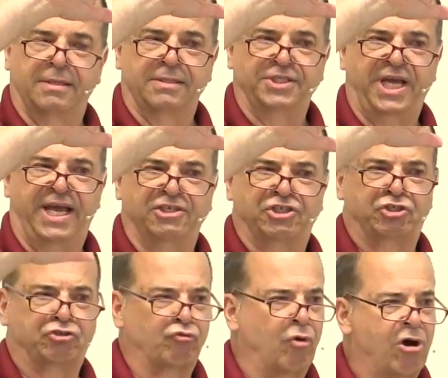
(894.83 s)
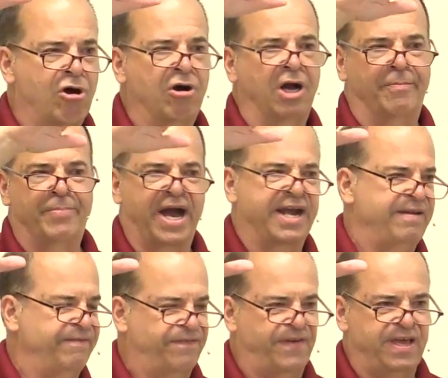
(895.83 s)
She had a strong,
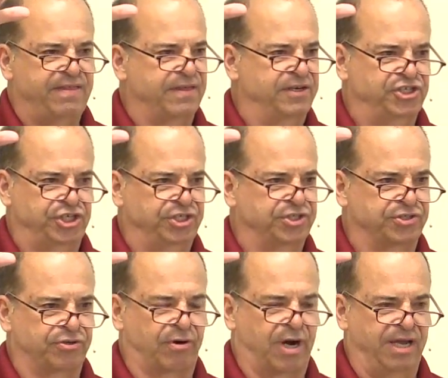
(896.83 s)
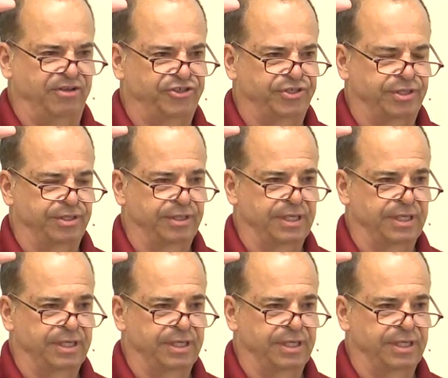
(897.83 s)
abiding faith in Jesus Christ.